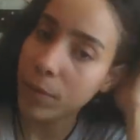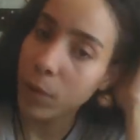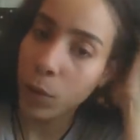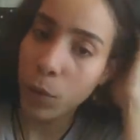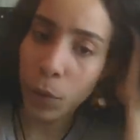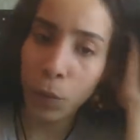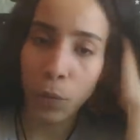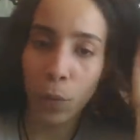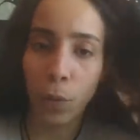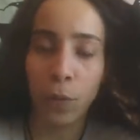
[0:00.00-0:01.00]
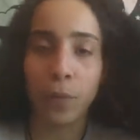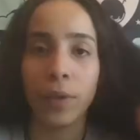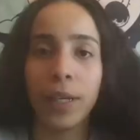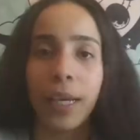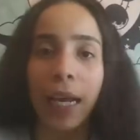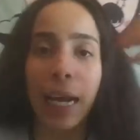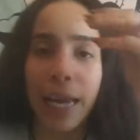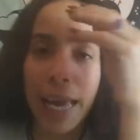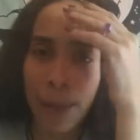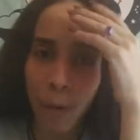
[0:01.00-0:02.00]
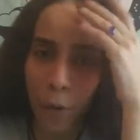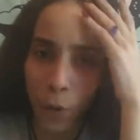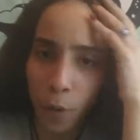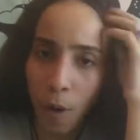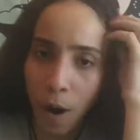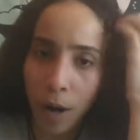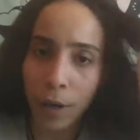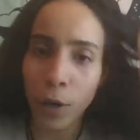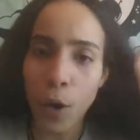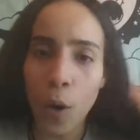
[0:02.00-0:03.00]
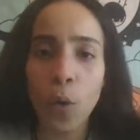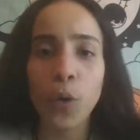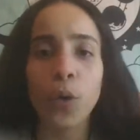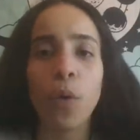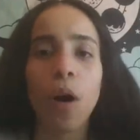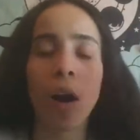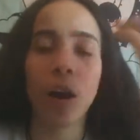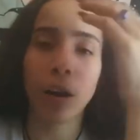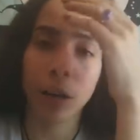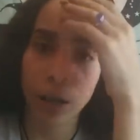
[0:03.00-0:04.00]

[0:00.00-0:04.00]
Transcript: Ooh, claim who you are. Know who you are.